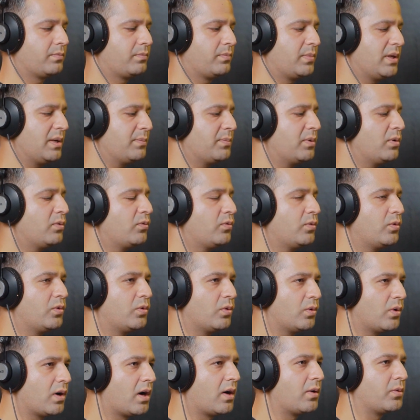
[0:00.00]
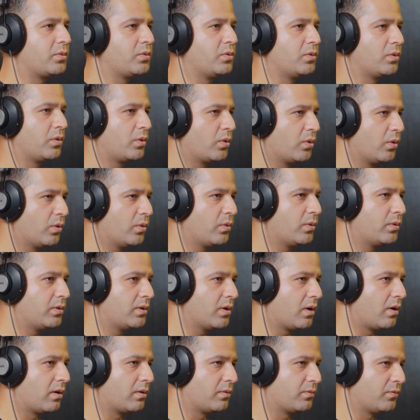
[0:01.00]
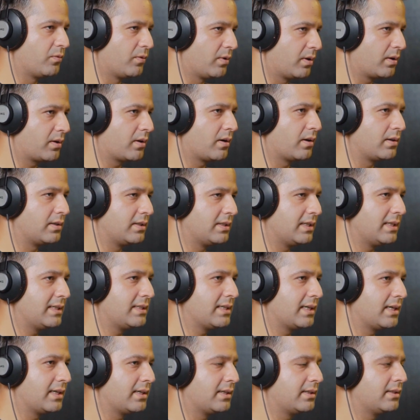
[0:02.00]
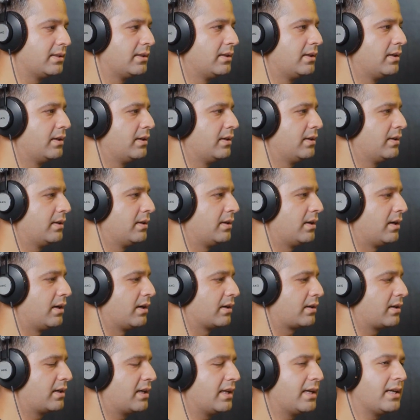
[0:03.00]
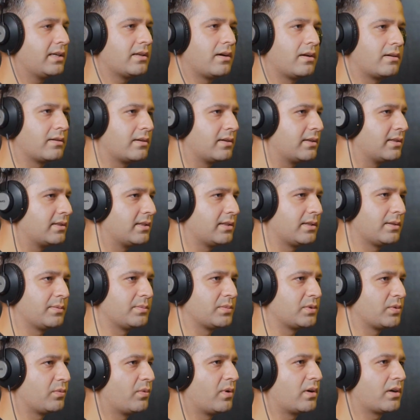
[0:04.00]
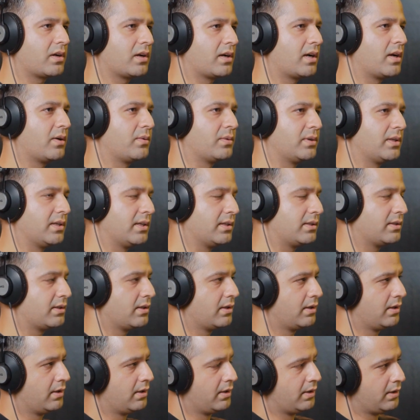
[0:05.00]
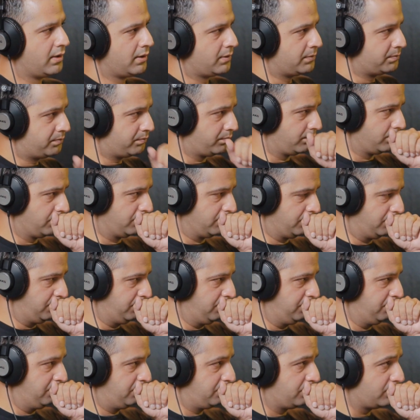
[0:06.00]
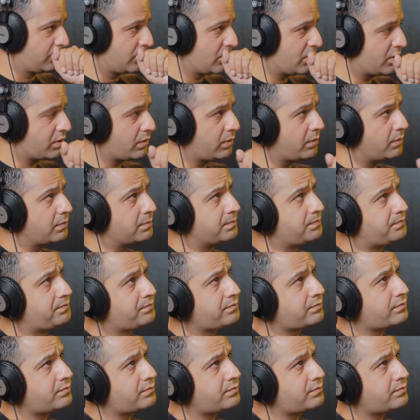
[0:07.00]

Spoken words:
people who know how to code and work on data, create algorithms, work around it. So